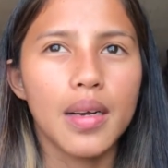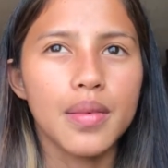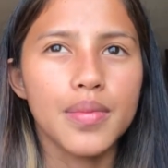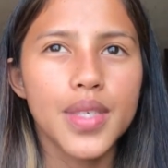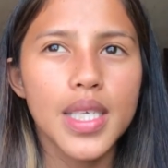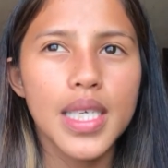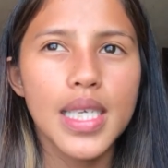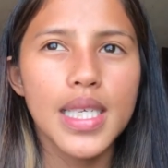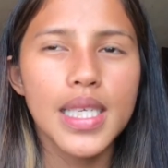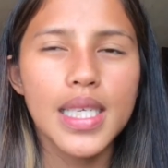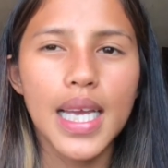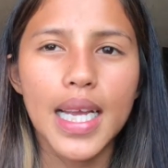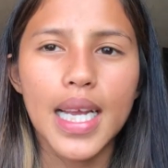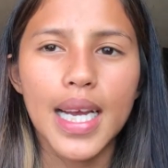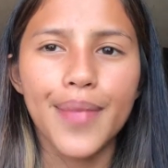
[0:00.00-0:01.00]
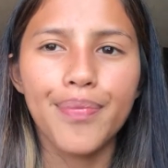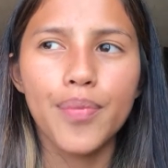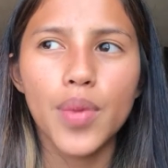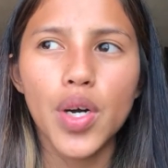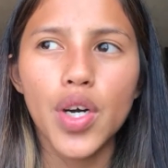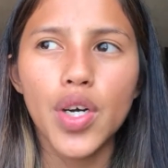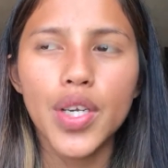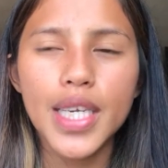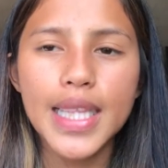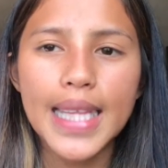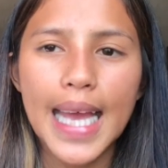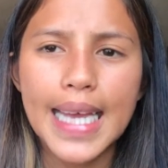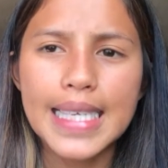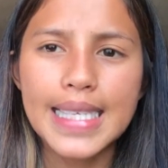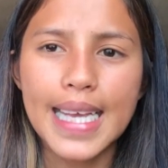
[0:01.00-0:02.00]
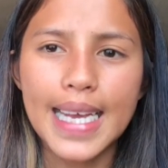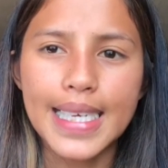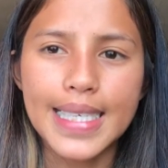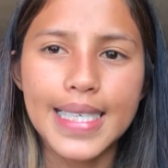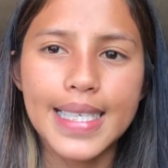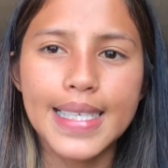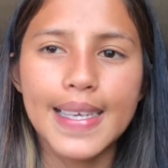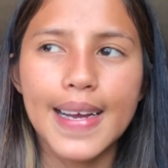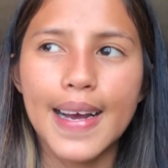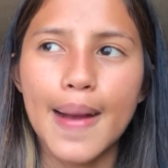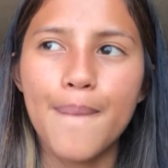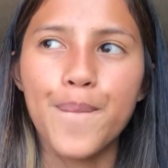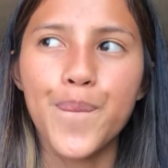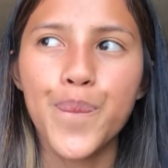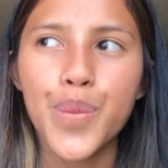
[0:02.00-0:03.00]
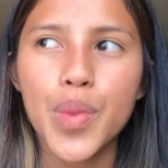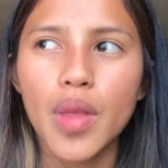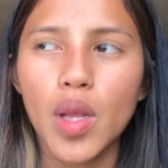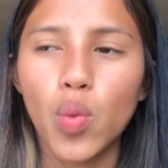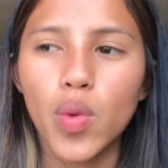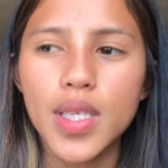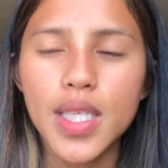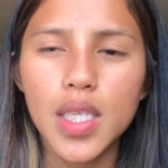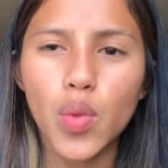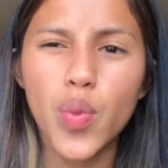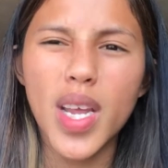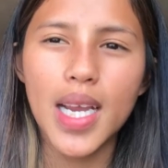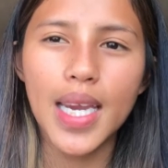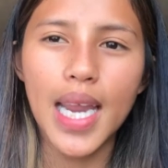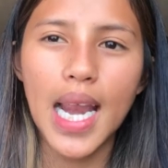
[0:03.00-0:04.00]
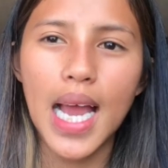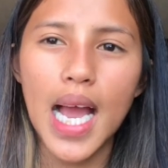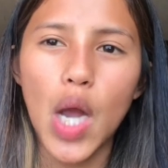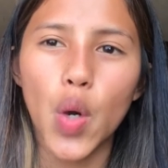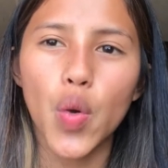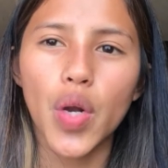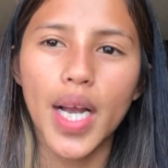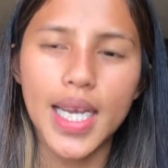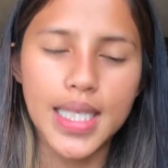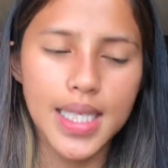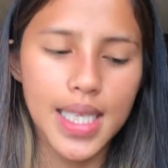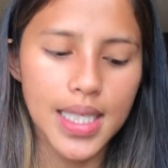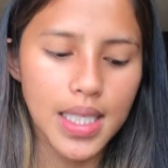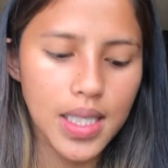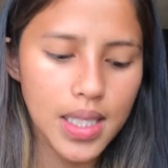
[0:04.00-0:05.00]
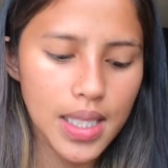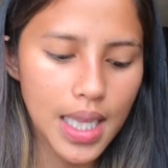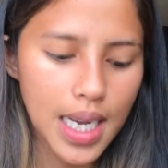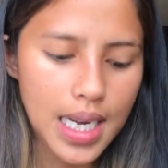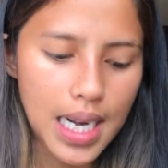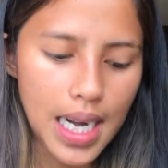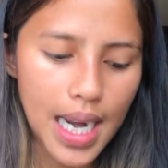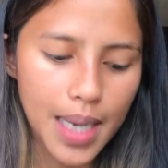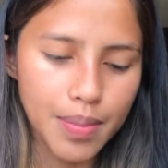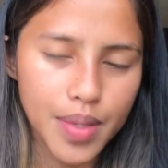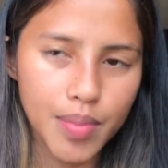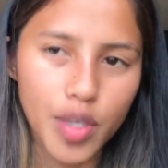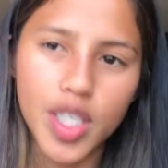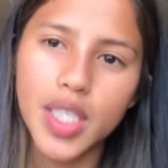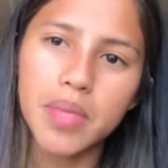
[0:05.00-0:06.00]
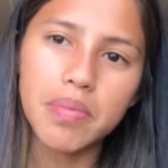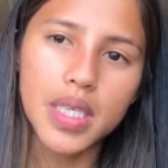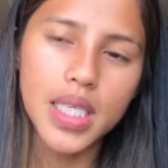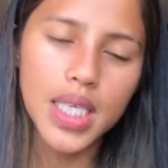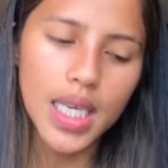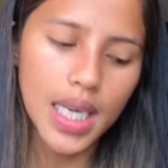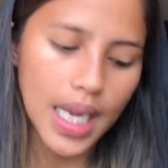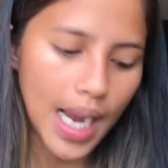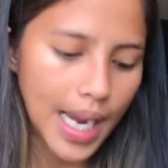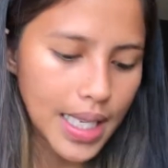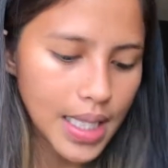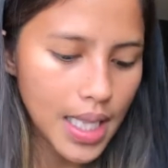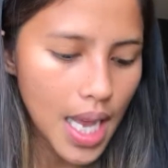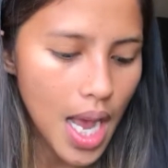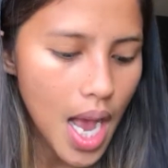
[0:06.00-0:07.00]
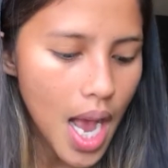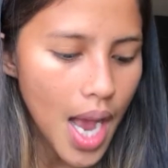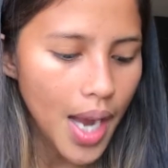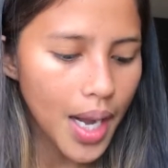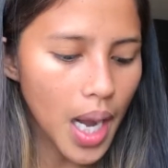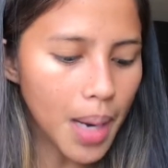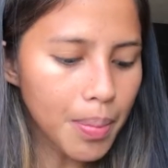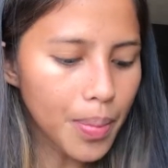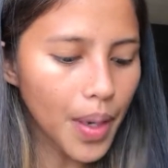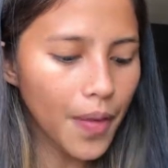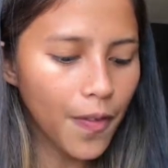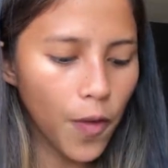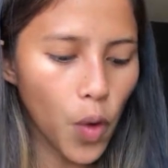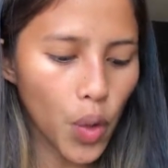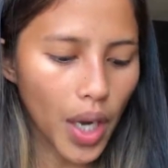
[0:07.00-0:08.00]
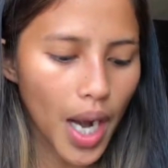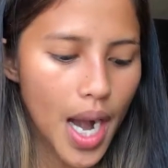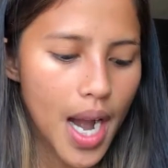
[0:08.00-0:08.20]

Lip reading: since I got monetized, guys, once a week na lang ako, guys, nagla-live stream kasi busy na, guys. Number 4,